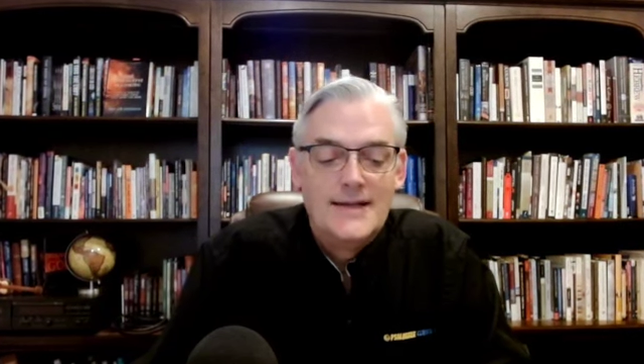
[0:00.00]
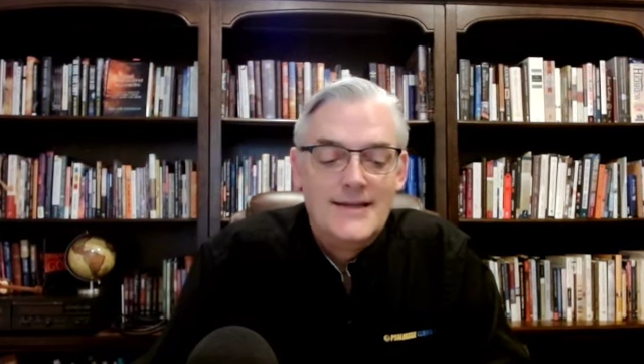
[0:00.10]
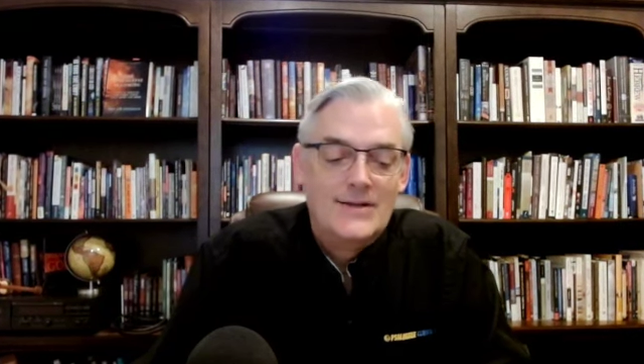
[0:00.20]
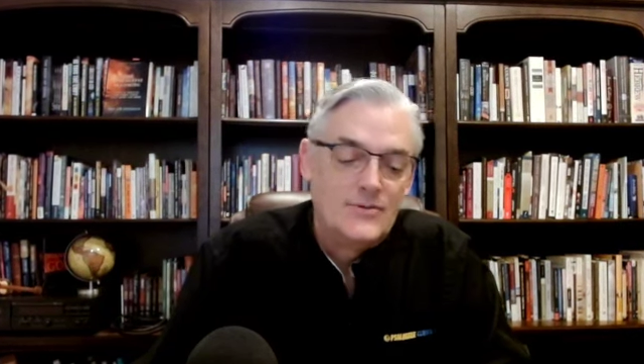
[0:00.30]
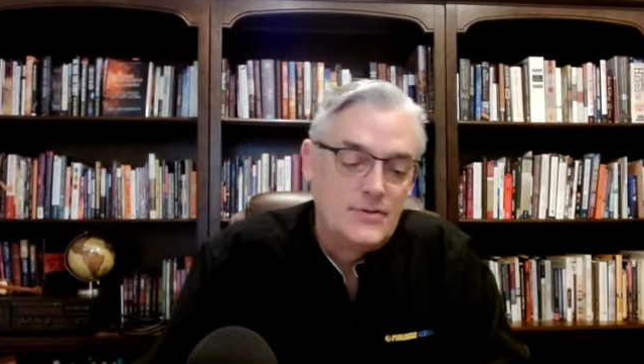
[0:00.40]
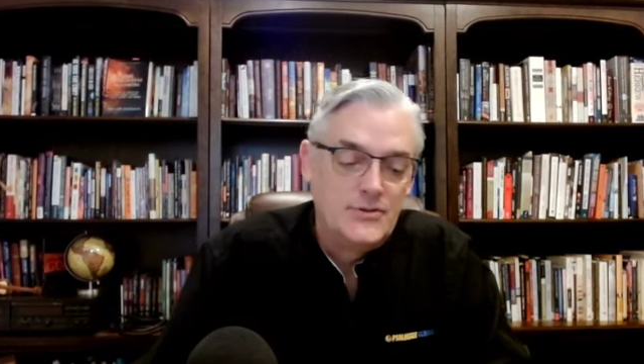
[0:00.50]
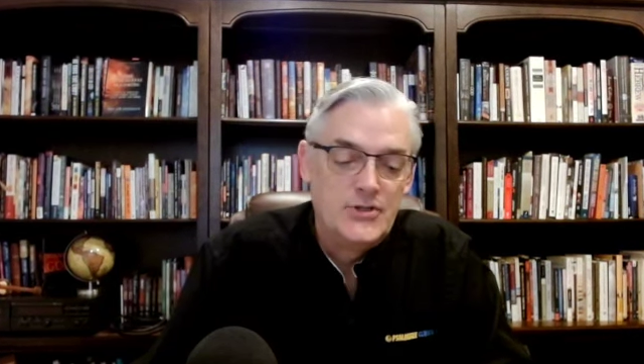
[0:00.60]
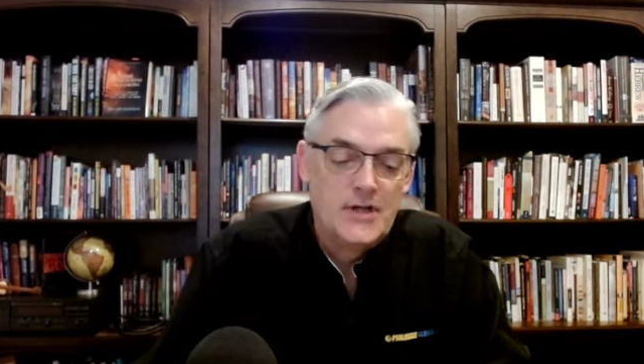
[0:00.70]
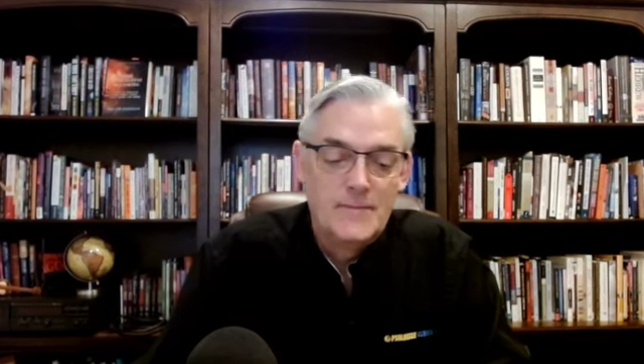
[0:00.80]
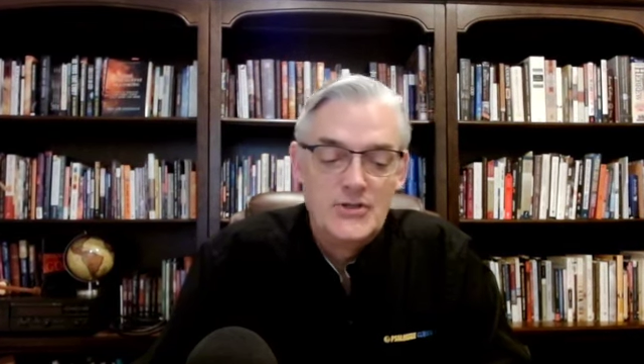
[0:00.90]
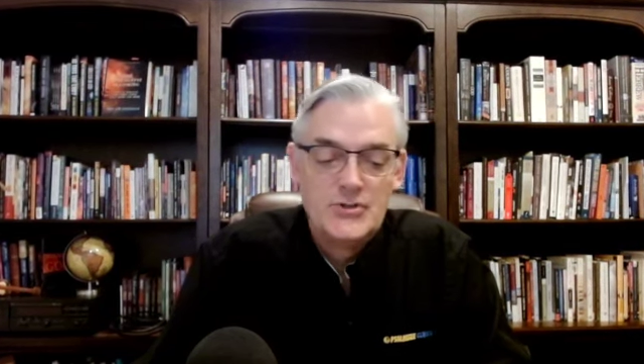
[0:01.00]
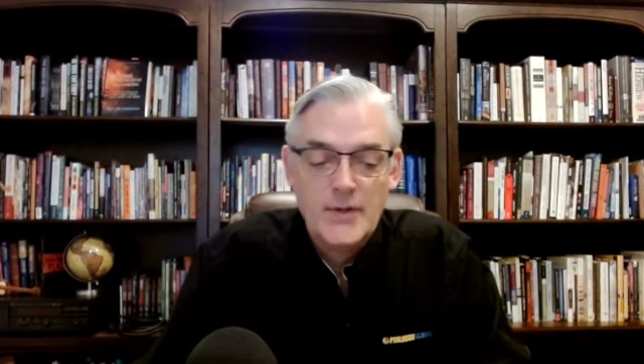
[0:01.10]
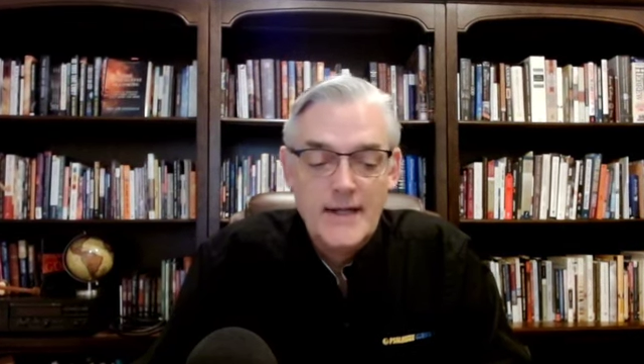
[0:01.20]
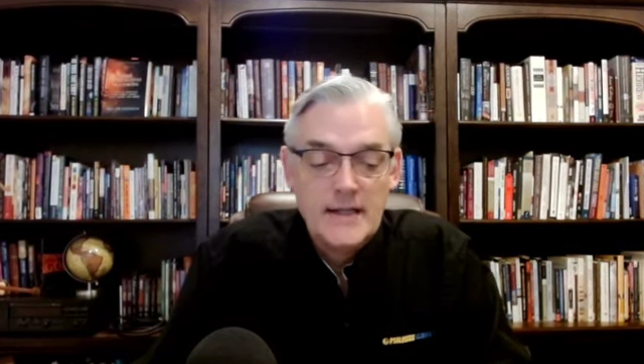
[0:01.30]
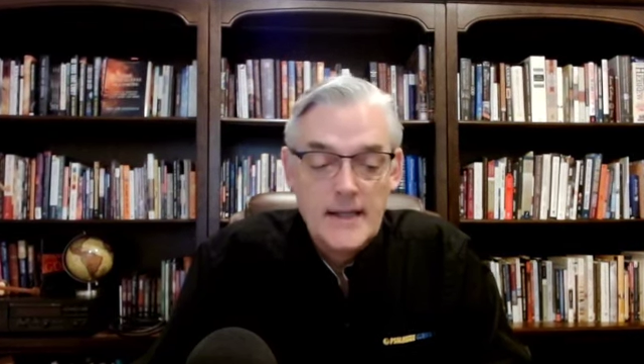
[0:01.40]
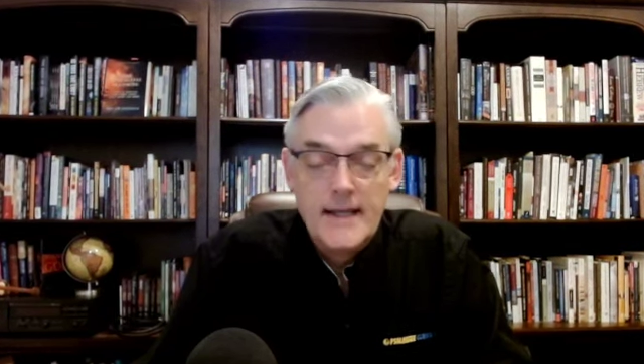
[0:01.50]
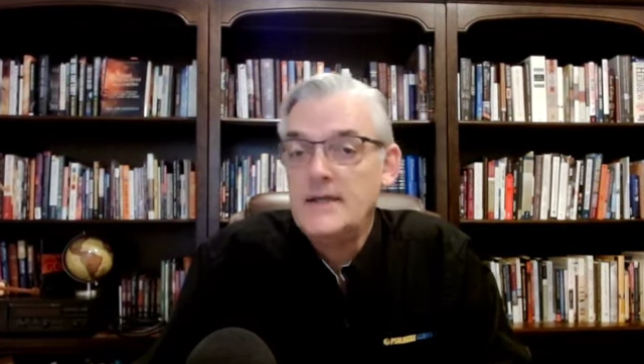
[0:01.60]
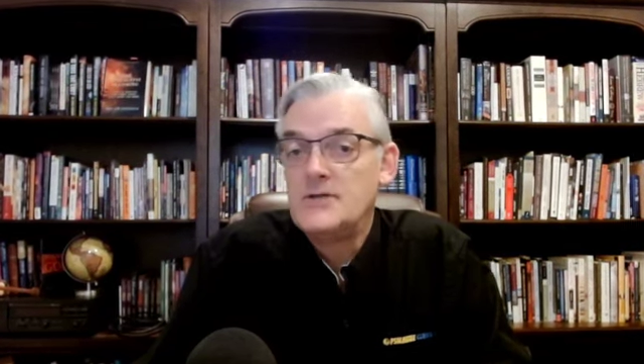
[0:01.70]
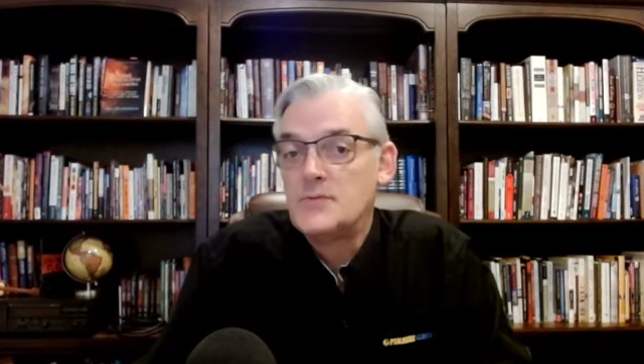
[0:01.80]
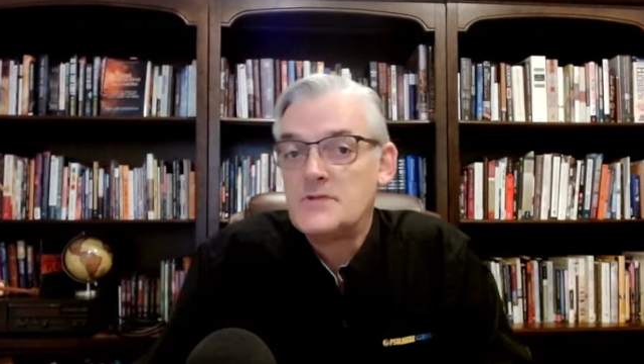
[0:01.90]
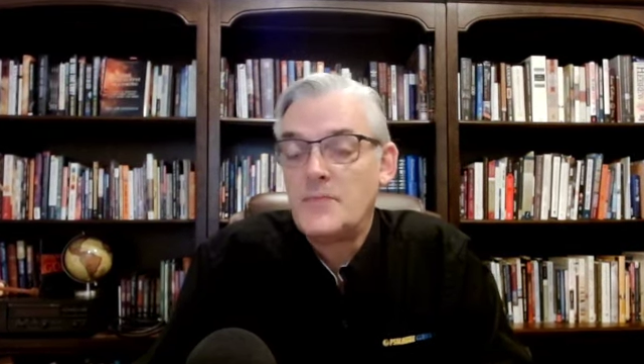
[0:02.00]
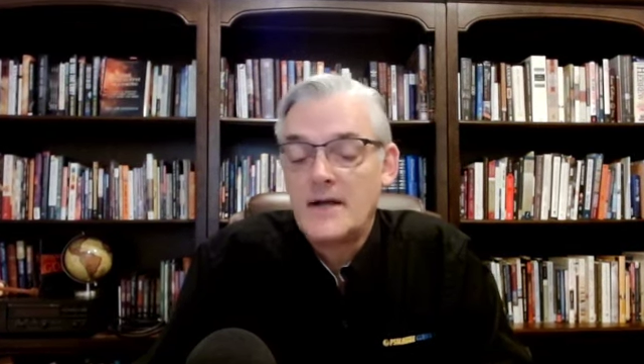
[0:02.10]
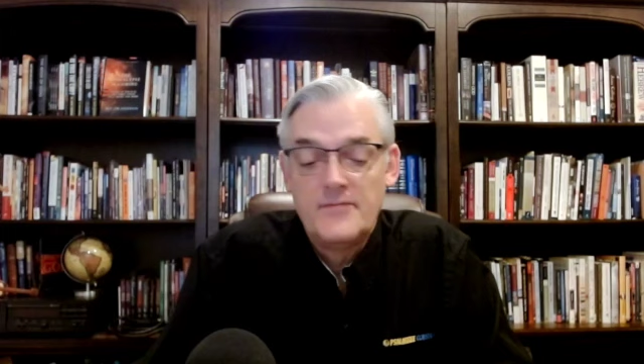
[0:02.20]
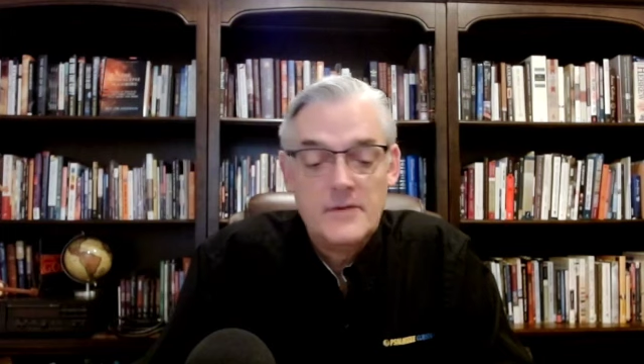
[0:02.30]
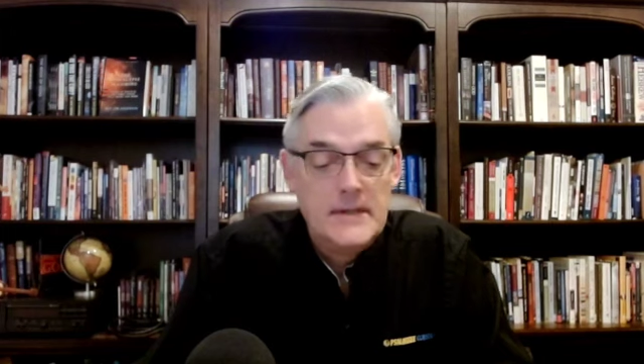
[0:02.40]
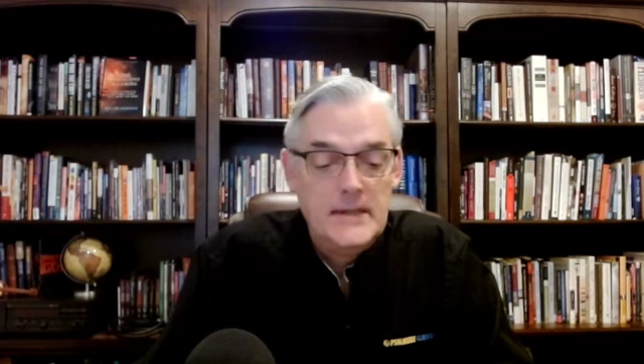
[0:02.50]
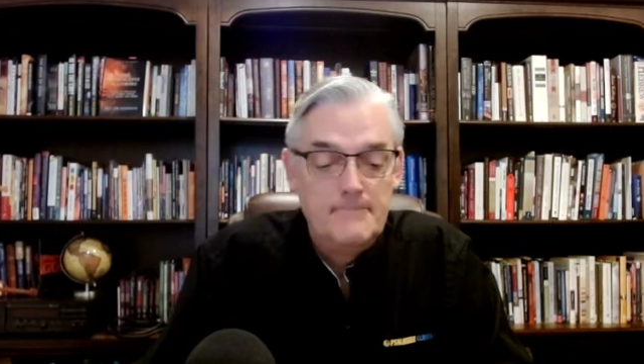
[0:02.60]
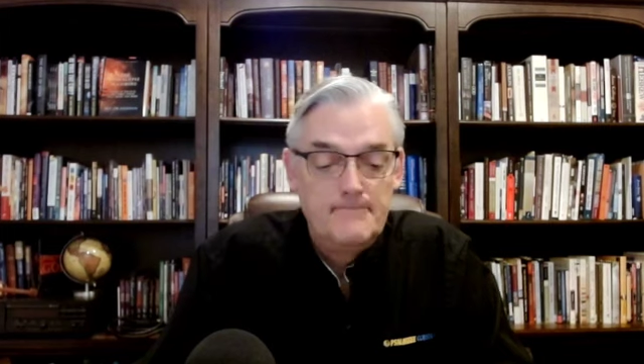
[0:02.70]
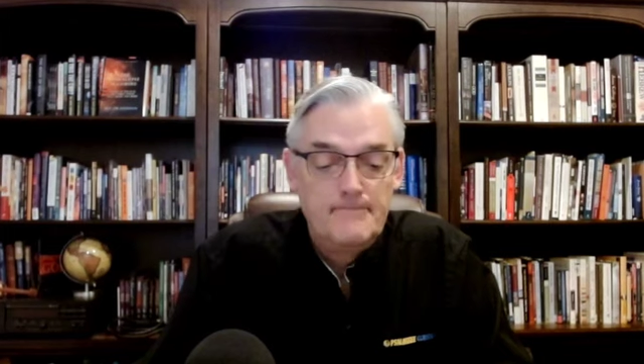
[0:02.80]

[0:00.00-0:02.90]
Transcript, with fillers: you know, gentlemen treating ladies respectfully,